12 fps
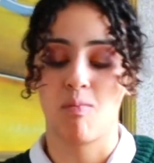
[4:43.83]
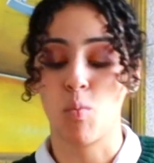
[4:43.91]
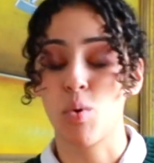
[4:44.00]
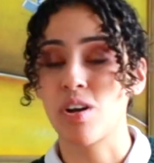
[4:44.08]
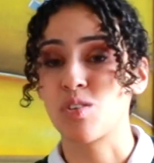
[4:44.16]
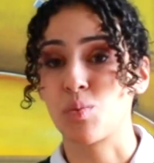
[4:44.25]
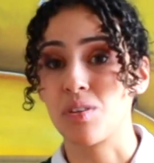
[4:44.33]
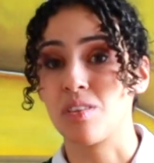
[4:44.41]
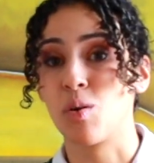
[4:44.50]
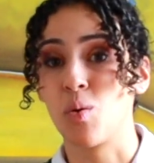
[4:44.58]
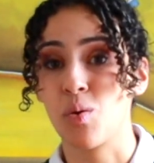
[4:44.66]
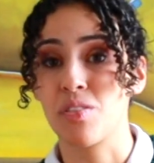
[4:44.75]
Works with the
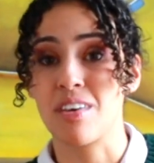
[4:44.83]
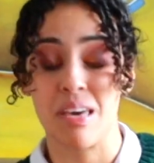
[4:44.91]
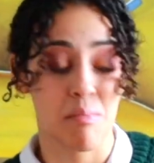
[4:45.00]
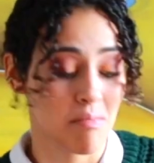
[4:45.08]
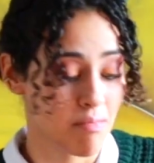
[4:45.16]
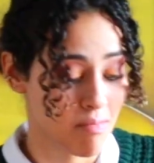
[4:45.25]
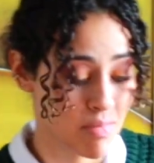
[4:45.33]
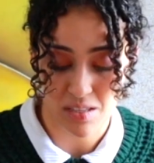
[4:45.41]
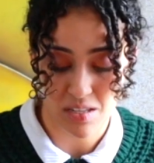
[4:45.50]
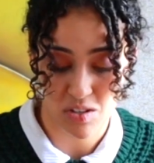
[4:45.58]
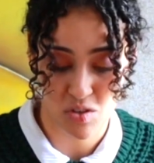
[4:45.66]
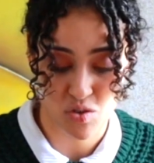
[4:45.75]
whole theme.
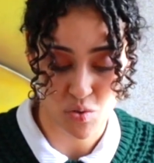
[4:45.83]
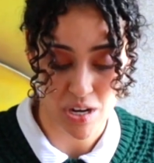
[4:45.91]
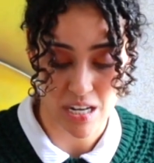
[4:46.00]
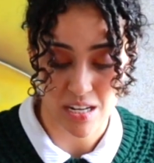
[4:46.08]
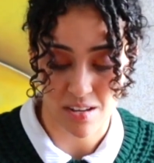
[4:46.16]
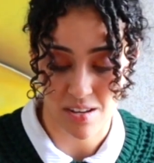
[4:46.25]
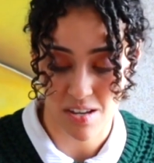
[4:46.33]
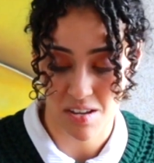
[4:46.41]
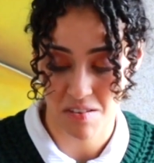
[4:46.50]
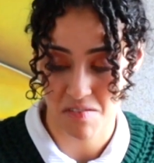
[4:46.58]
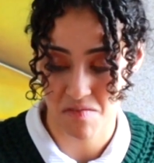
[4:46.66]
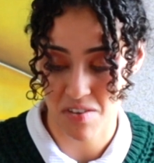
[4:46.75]
Let's try to
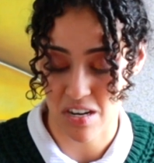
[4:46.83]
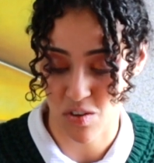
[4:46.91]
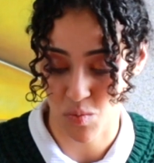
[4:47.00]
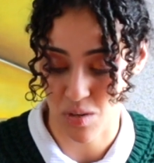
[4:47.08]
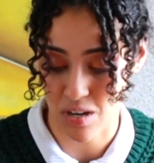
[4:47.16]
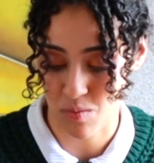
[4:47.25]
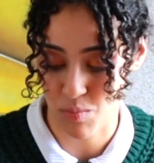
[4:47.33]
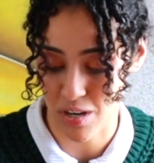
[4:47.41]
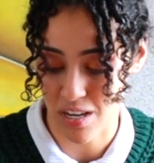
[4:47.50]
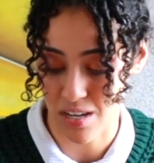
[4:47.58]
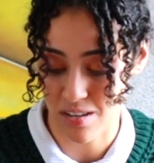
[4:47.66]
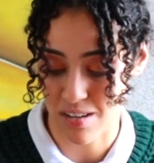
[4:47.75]
finish without
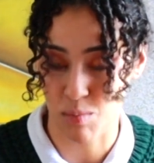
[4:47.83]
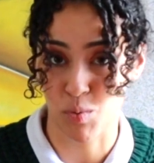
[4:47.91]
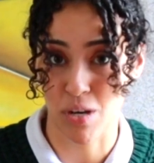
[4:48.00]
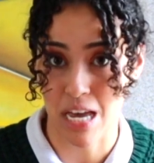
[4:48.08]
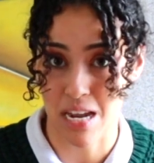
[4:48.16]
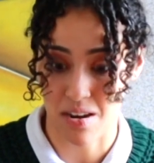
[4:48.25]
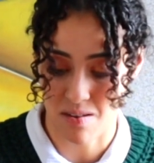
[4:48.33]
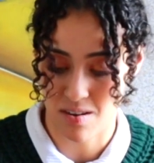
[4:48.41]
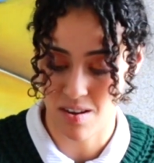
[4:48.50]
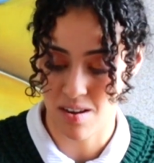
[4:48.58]
breaking the table again.